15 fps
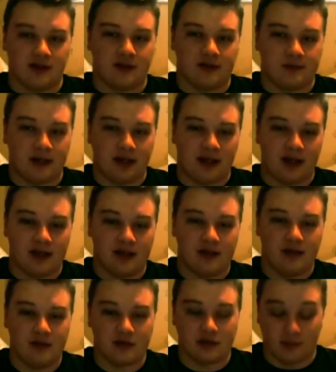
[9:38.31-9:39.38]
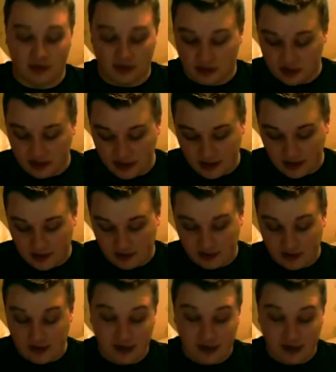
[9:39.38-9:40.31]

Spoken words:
has been hitting YouTube a lot now,